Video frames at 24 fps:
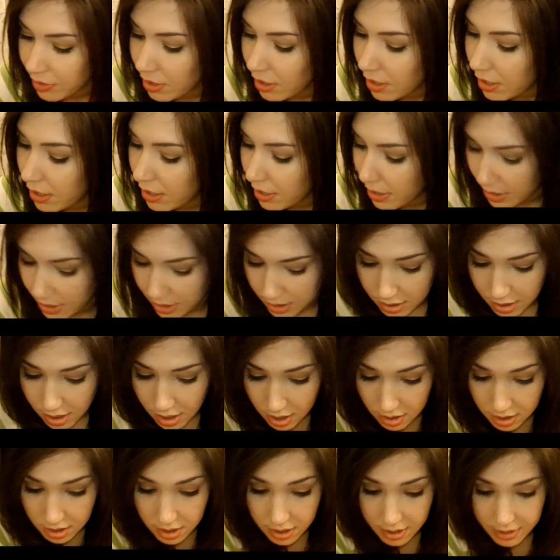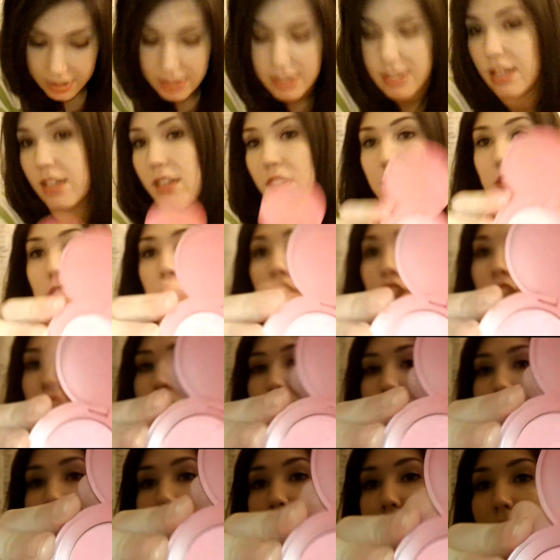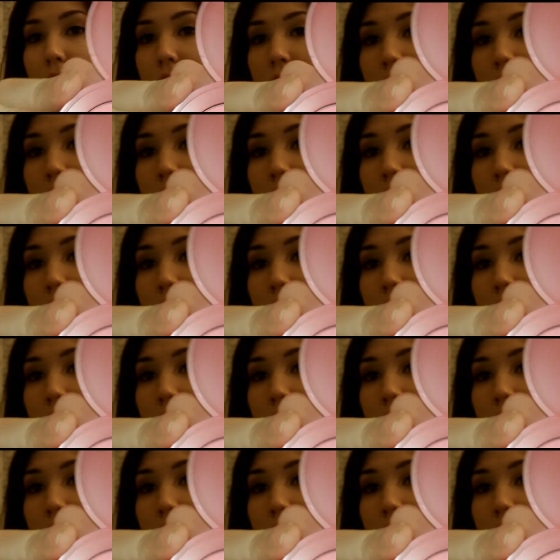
And it does not look like soft fuchsia in